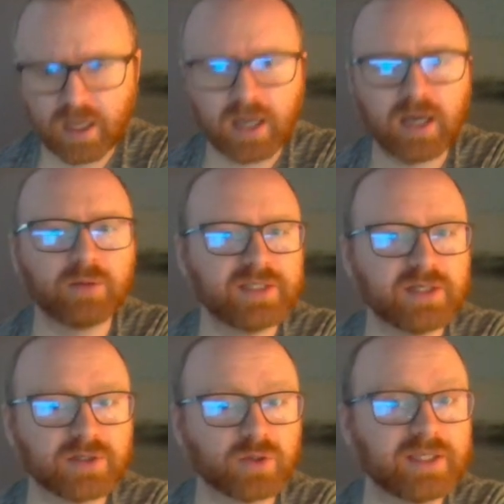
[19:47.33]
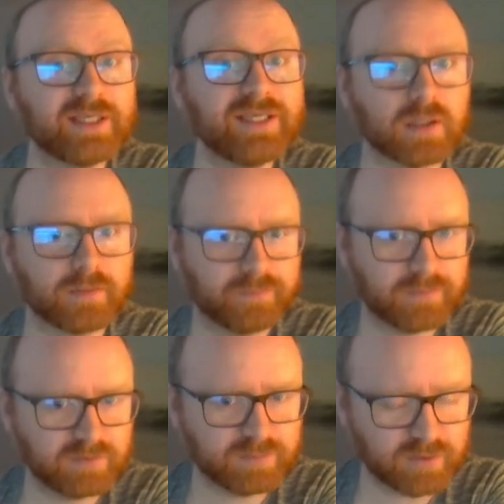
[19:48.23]
Ah, it was here. Sorry, here,
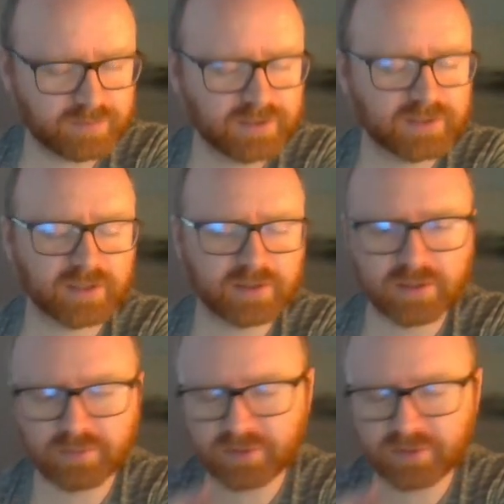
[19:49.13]
because bishop c6, as I was